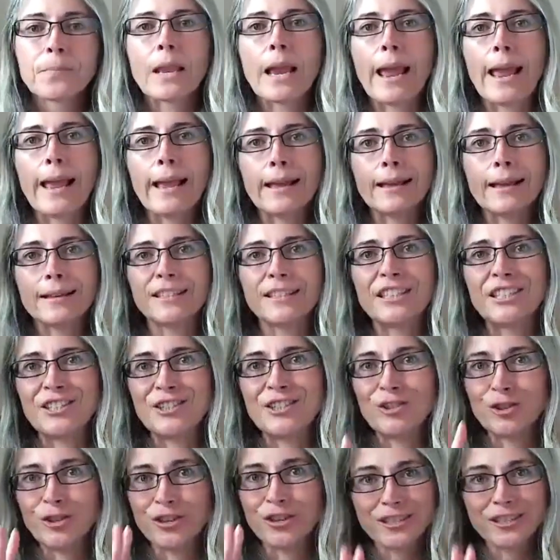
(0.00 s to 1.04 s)
And
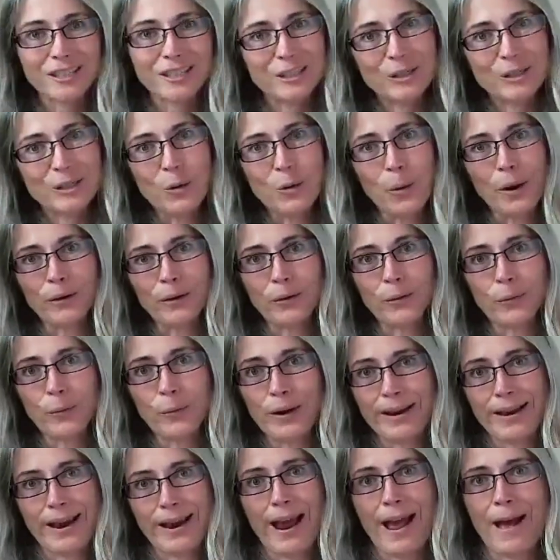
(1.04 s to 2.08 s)
just as a quick
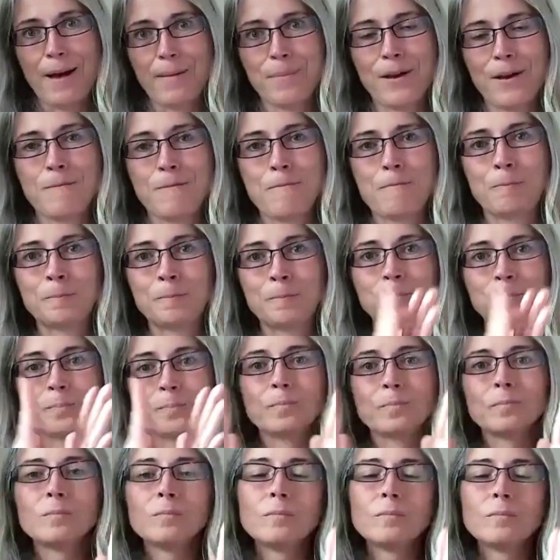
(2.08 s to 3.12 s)
recap,
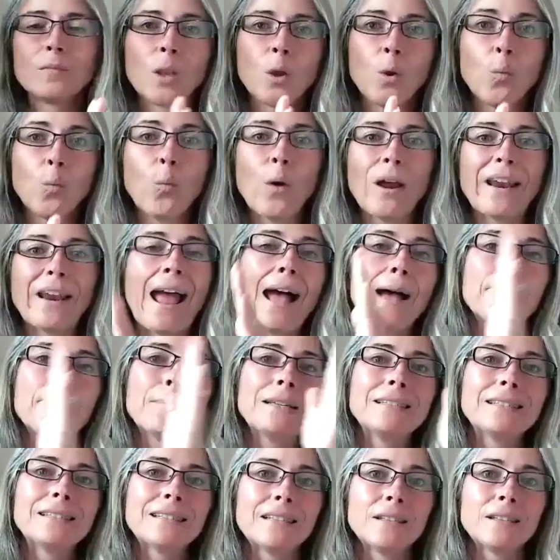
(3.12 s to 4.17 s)
what
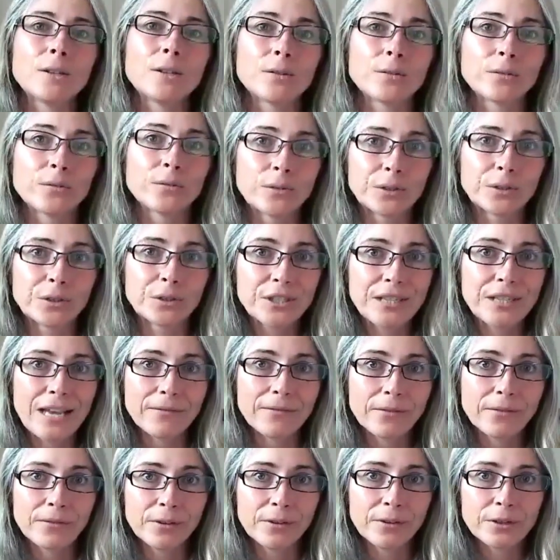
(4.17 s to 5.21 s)
happens in the first half
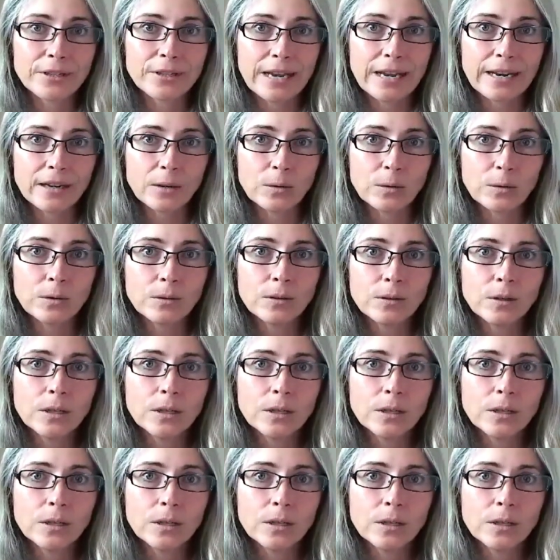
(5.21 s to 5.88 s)
of your cycle